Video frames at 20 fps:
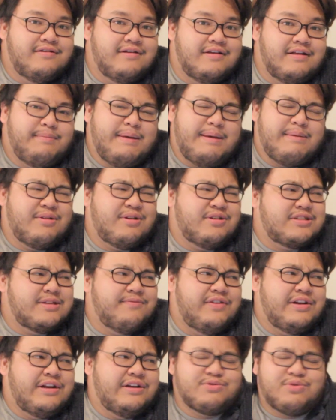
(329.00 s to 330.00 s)
And maybe there's
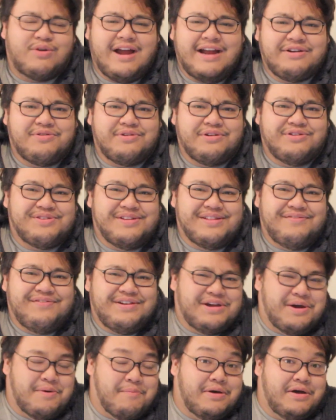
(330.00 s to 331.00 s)
some videos where I don't enjoy the
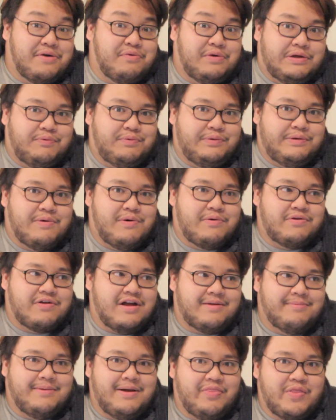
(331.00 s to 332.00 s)
video, but we won't
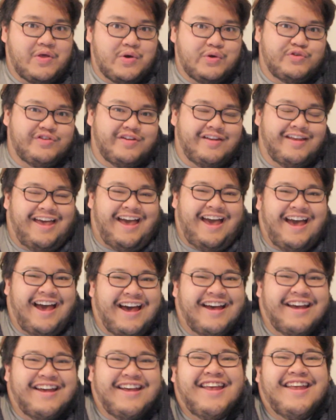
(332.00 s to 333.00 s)
talk about those.
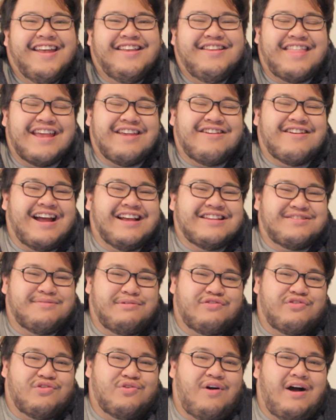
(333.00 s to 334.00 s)
Thank you guys so
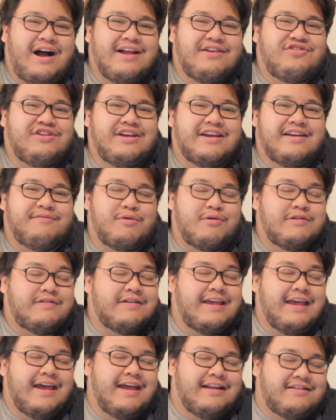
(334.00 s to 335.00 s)
much for watching.
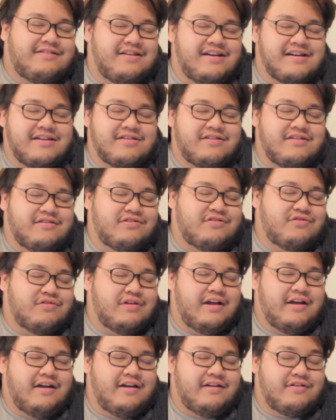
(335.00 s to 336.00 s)
Once again, check out
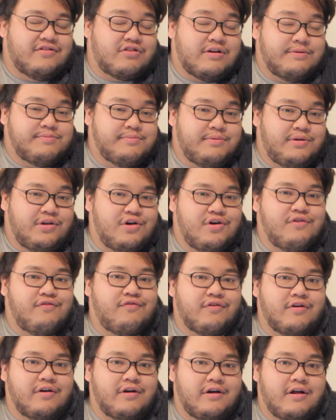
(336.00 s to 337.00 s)
the description below
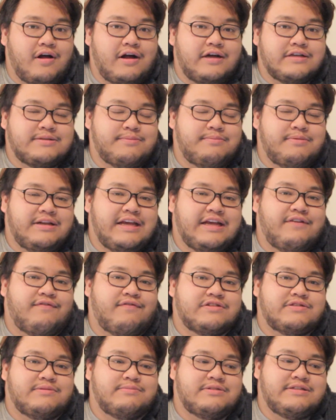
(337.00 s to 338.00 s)
for an awesome link
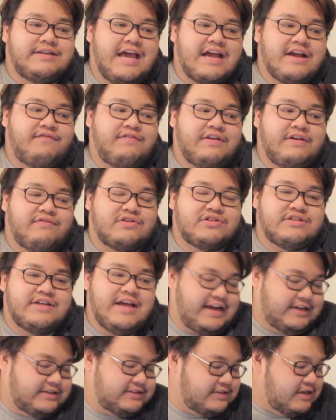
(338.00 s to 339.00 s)
for some SnackFever
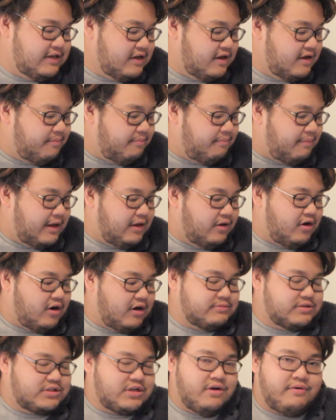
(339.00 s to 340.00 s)
snacks. My
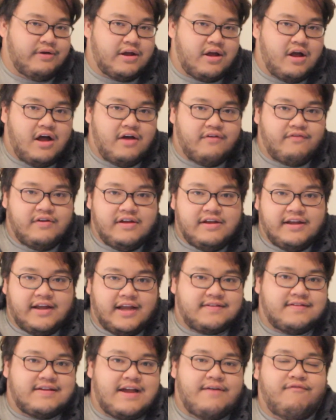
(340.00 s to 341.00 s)
alarm's going off.
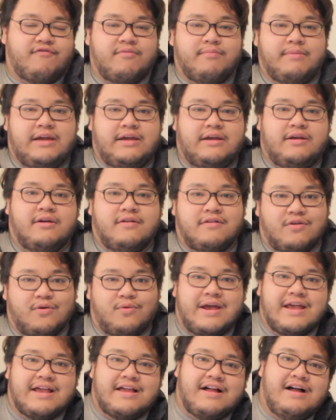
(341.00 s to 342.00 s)
It's time for me to
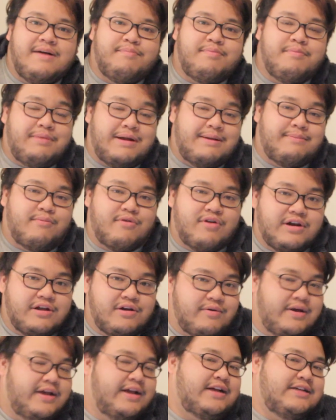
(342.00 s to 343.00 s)
wake up, but I'm already
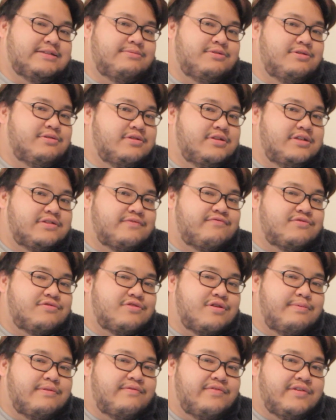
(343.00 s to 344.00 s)
awake because I'm doing these
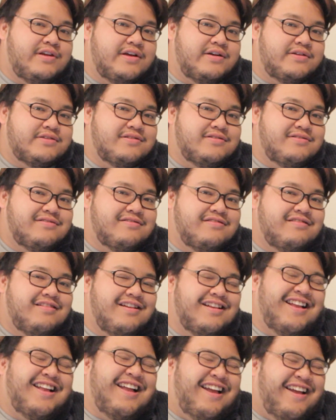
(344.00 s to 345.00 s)
stupid videos.
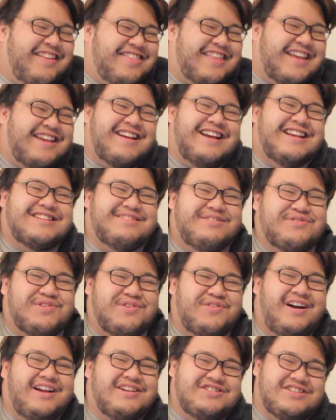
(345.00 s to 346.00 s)
Thank you guys so much
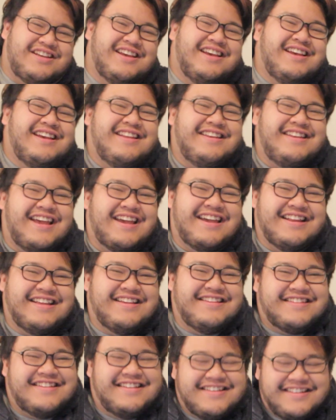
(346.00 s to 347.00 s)
for watching. Take it
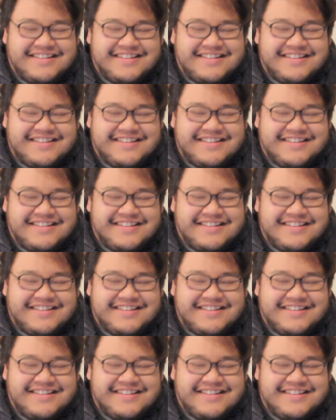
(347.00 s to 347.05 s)
easy.